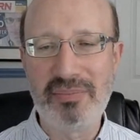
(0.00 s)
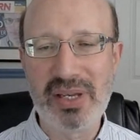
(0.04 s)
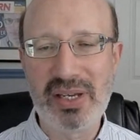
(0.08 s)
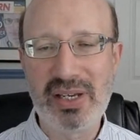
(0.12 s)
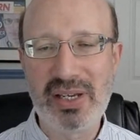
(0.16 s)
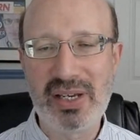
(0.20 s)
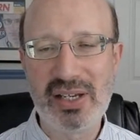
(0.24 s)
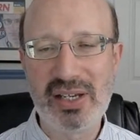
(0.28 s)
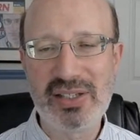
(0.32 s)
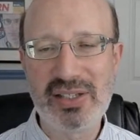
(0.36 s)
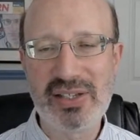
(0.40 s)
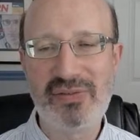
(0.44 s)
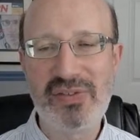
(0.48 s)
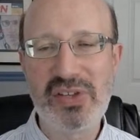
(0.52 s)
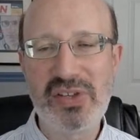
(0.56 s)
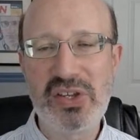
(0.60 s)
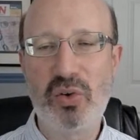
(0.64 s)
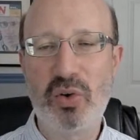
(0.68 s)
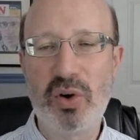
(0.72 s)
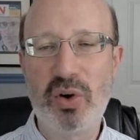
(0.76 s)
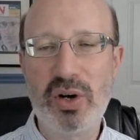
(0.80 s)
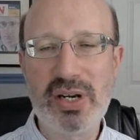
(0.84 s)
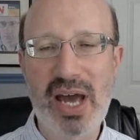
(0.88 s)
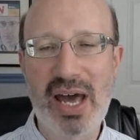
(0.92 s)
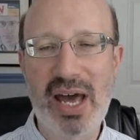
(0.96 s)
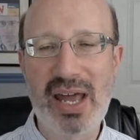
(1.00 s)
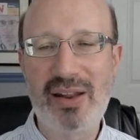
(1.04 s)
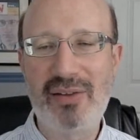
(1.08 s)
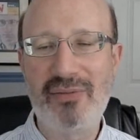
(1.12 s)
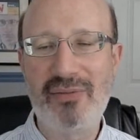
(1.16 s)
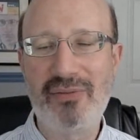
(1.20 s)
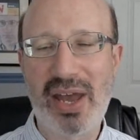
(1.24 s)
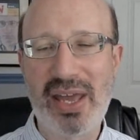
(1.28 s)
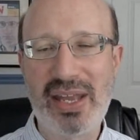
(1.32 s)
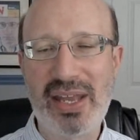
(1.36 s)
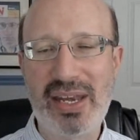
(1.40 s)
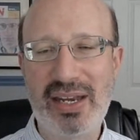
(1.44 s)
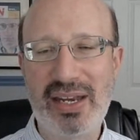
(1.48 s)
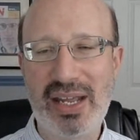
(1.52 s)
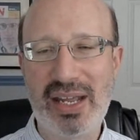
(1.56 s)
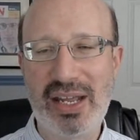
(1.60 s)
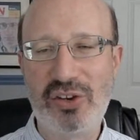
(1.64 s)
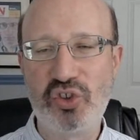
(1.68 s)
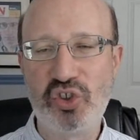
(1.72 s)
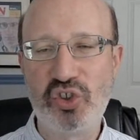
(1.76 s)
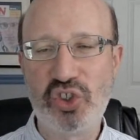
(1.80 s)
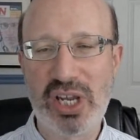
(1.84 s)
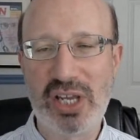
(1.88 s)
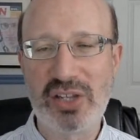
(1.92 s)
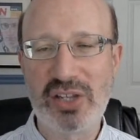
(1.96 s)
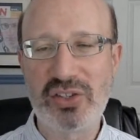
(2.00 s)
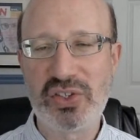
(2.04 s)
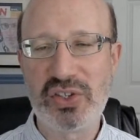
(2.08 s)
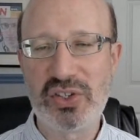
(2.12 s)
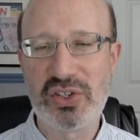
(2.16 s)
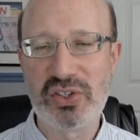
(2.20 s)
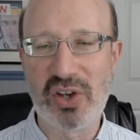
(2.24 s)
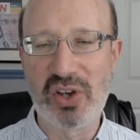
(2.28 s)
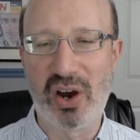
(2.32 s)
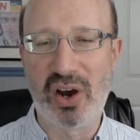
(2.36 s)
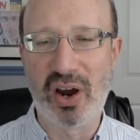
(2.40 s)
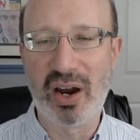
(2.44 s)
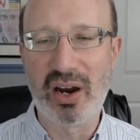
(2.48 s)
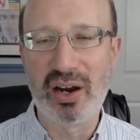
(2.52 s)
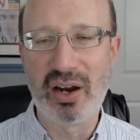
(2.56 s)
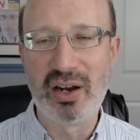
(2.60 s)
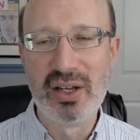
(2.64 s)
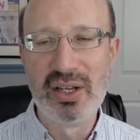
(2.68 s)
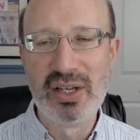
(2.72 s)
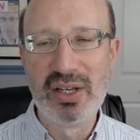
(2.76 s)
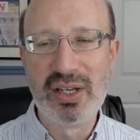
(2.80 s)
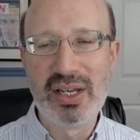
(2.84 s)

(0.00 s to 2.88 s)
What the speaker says: because if you're not invited in, chances are